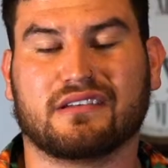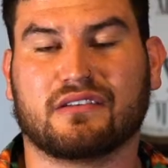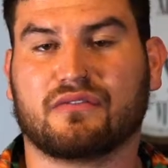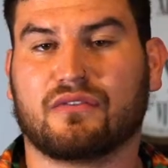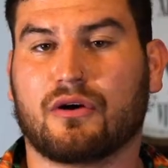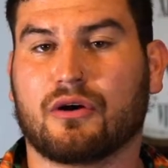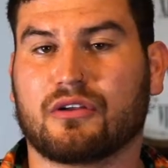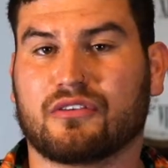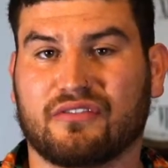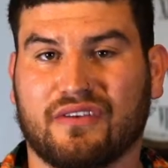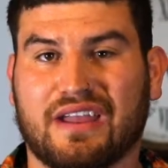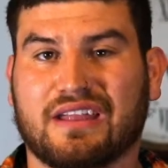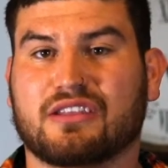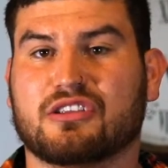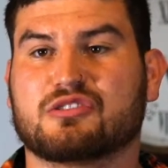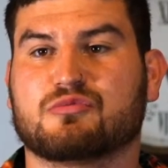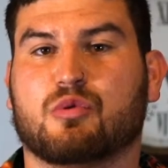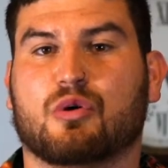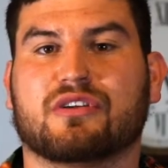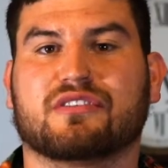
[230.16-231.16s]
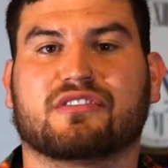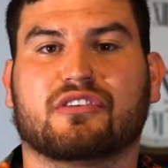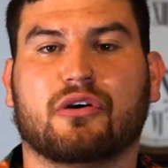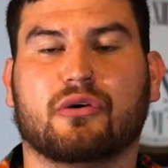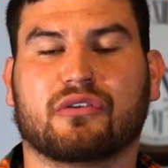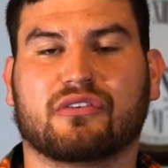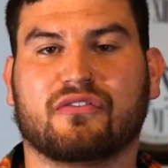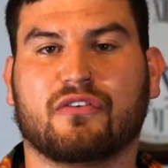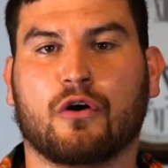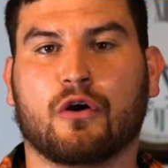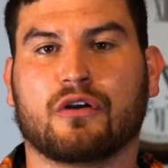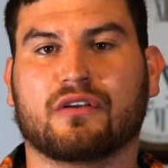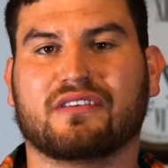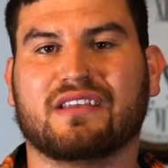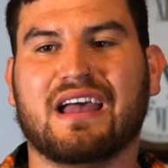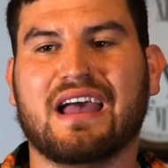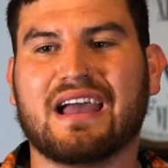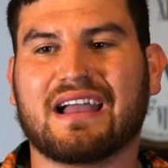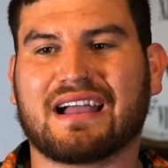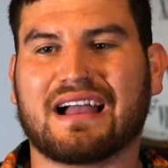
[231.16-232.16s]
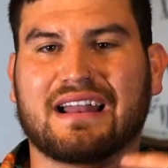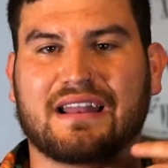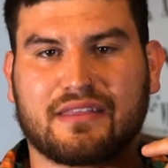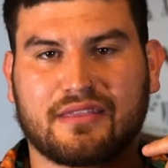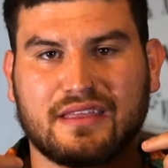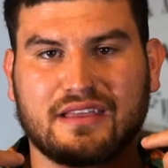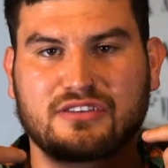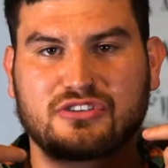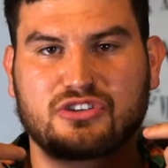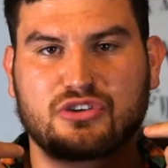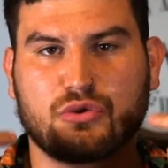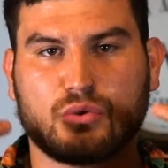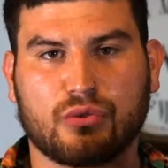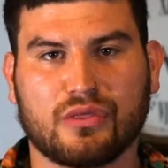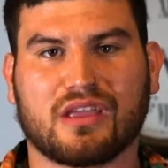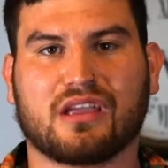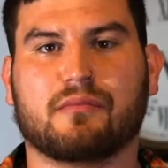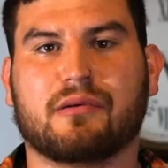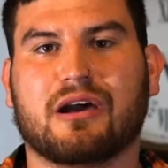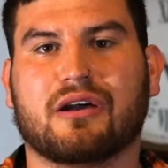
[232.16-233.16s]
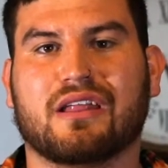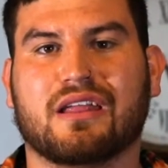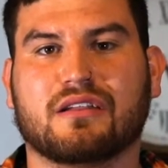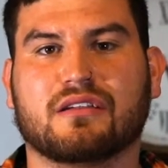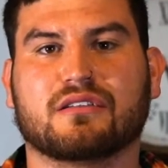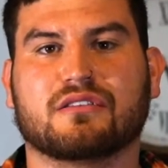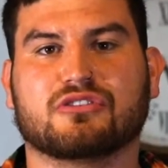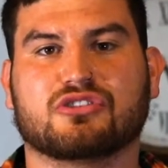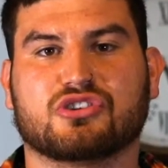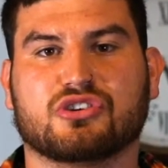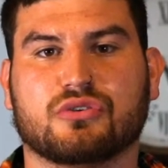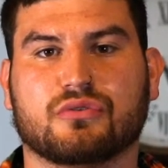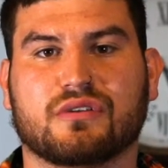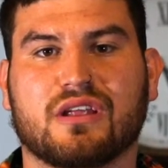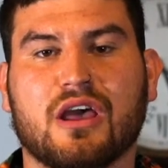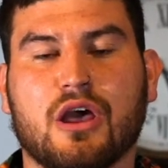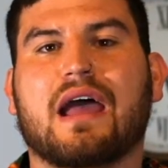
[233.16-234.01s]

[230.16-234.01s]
as far as vantage points go, as far as kind of things you think about into the shoot.